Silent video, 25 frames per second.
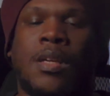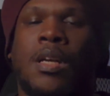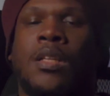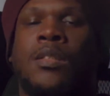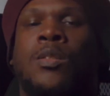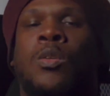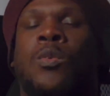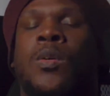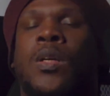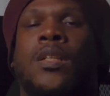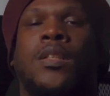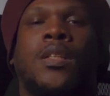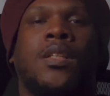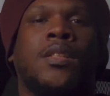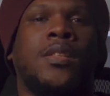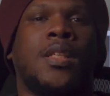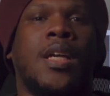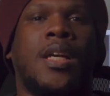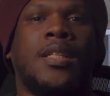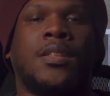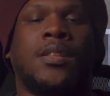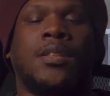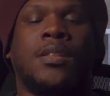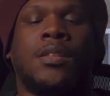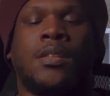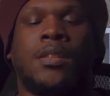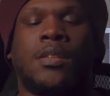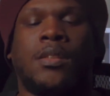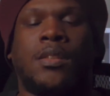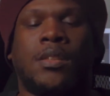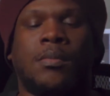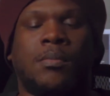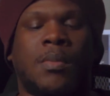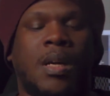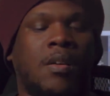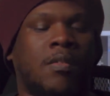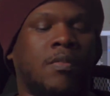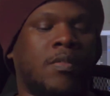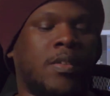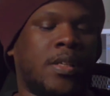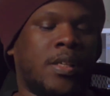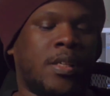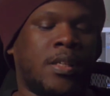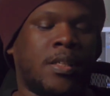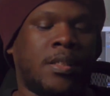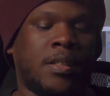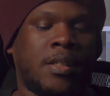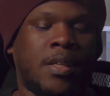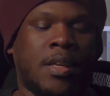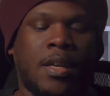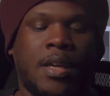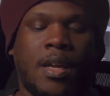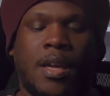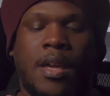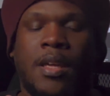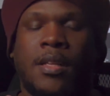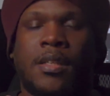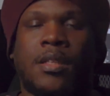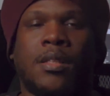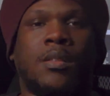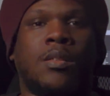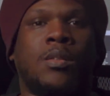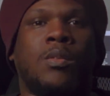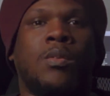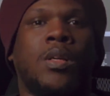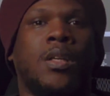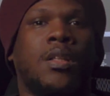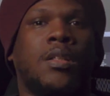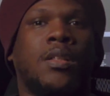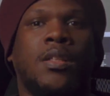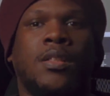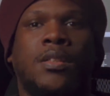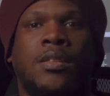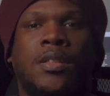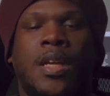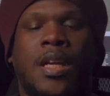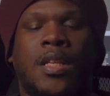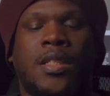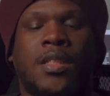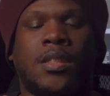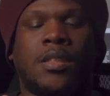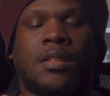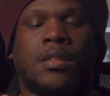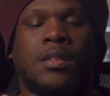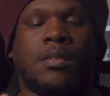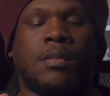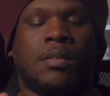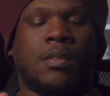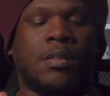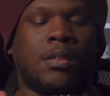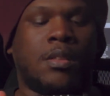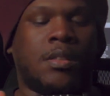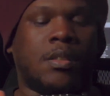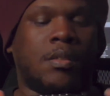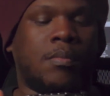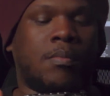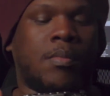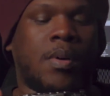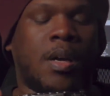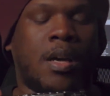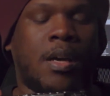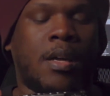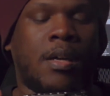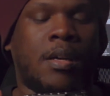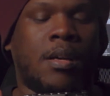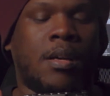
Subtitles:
quickly attach it to my rig, and then quickly attach it to my